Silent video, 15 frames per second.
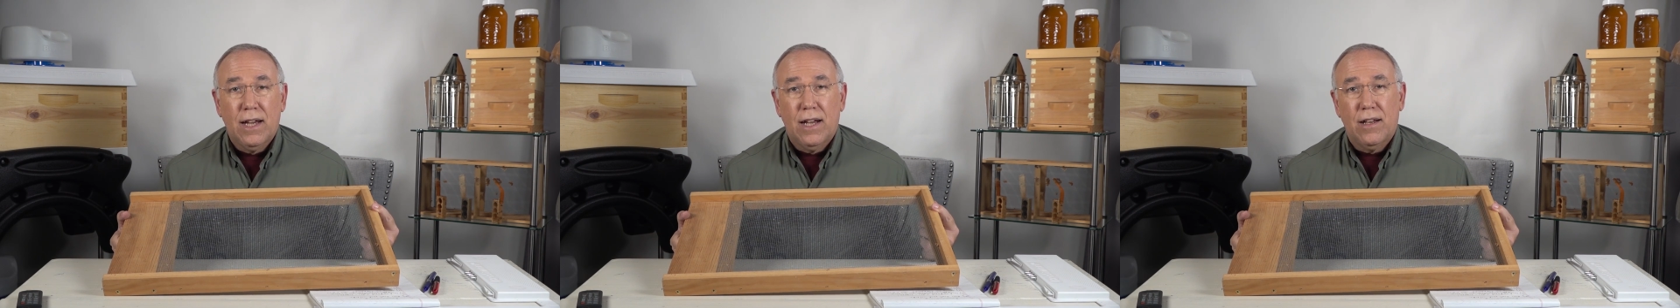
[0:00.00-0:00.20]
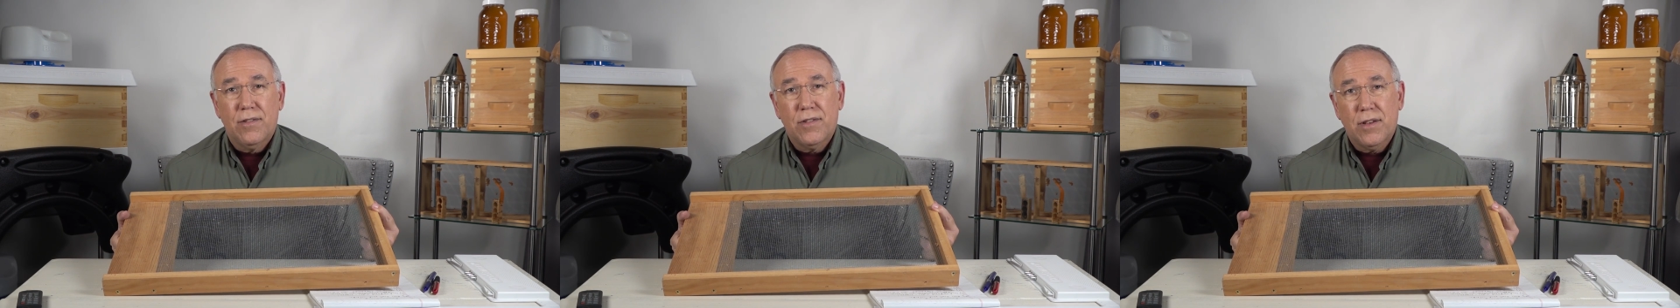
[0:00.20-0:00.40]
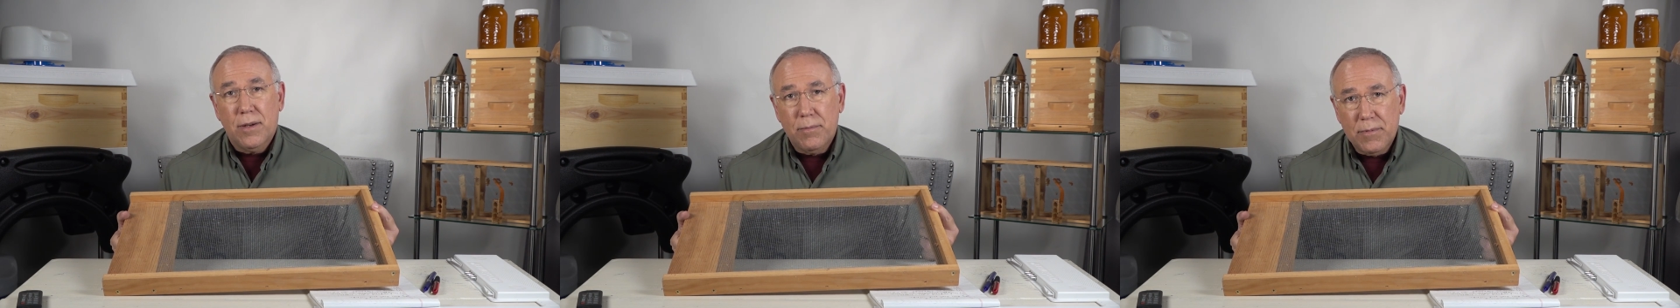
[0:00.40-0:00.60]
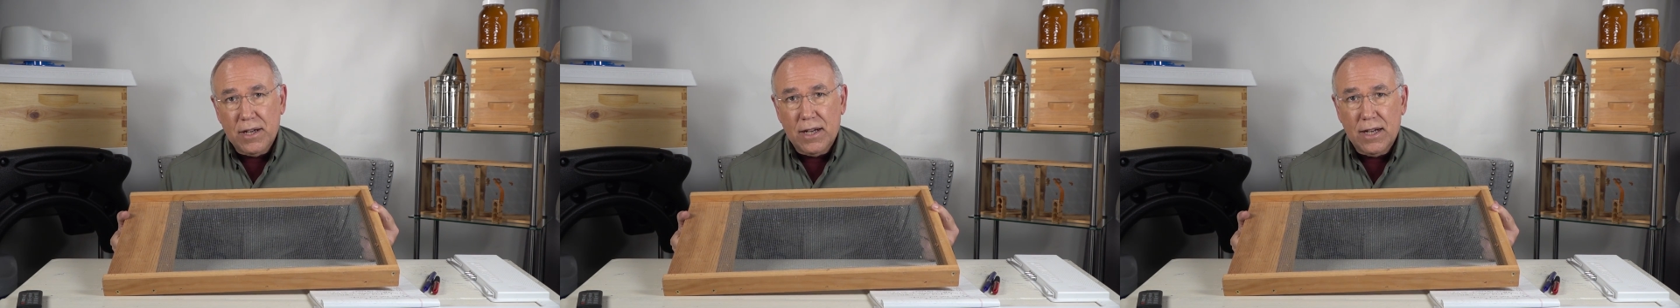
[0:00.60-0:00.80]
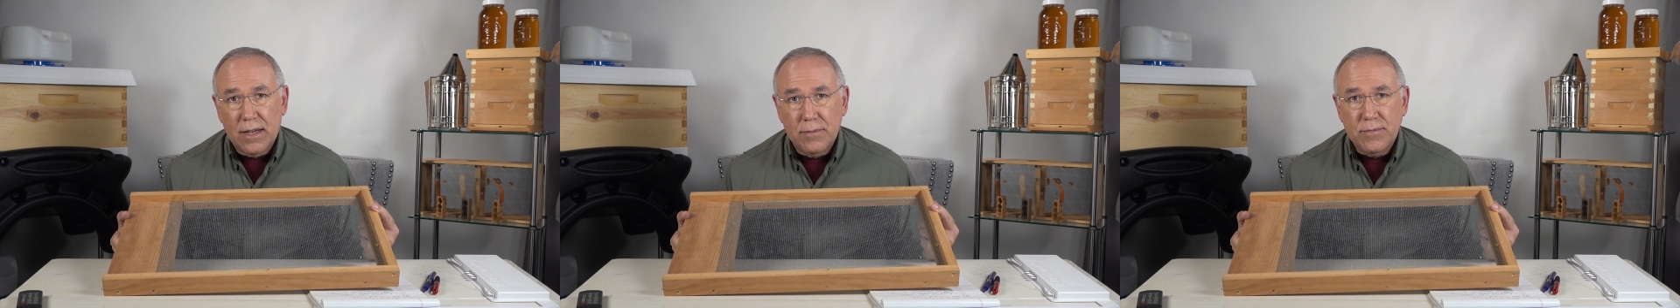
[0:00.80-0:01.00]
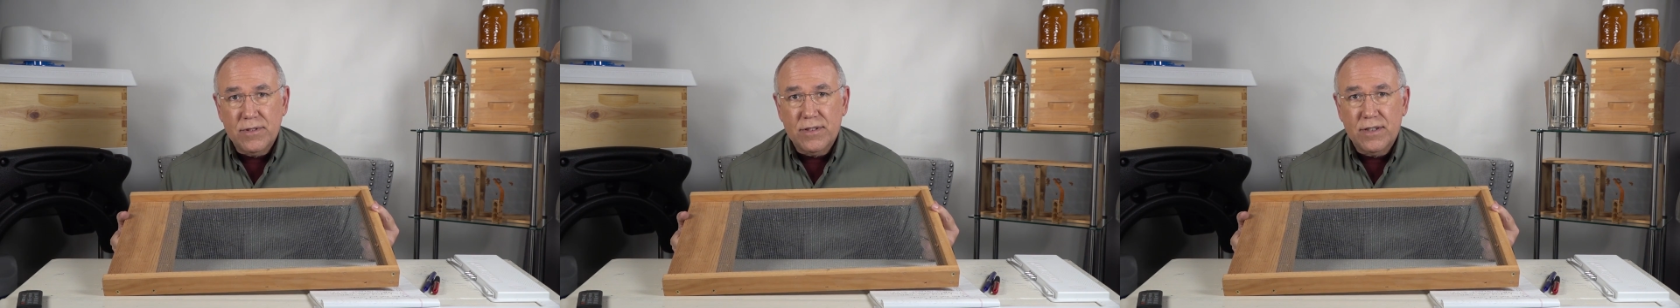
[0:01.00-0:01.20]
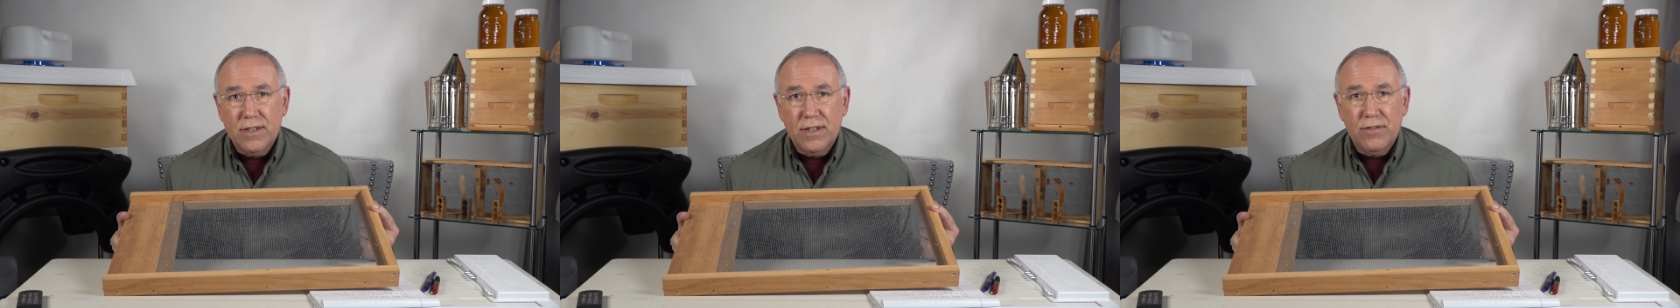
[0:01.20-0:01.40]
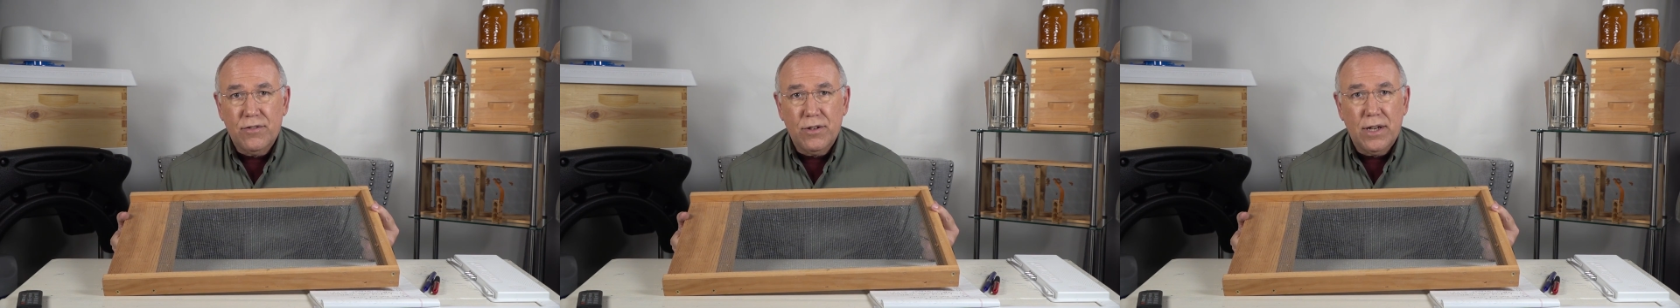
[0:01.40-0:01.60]
And sometimes,
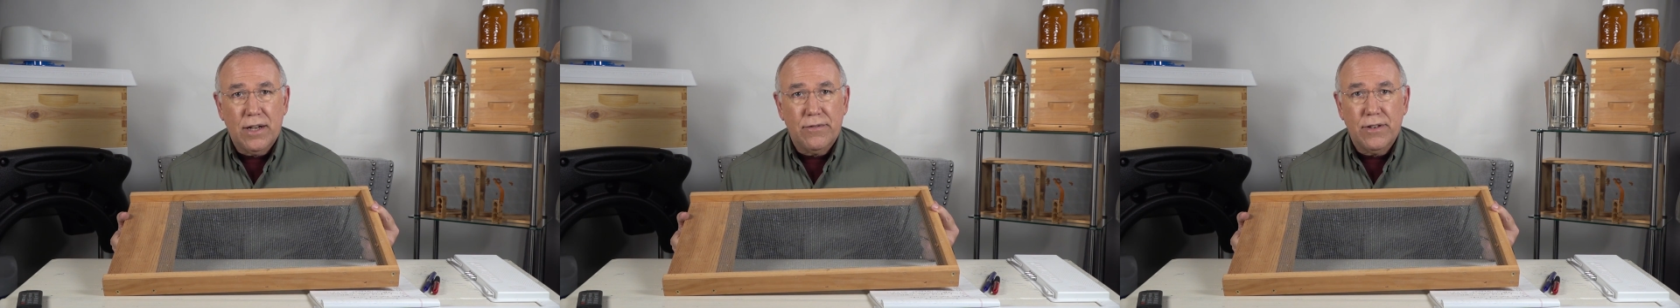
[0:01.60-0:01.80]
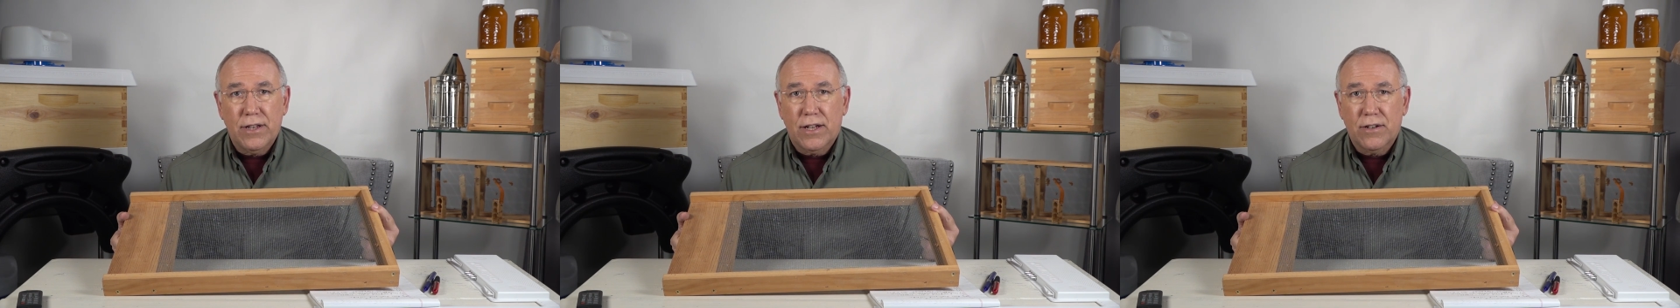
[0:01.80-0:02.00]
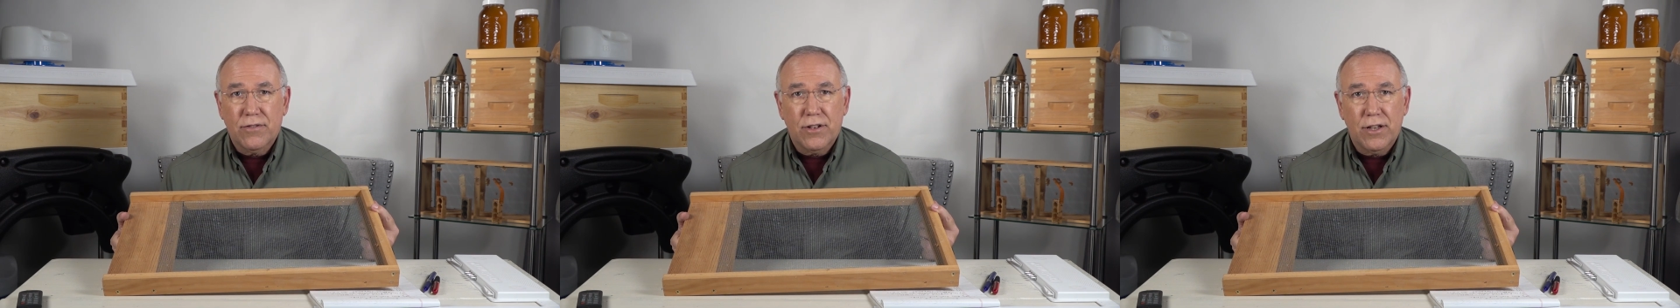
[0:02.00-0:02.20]
if you have a lot of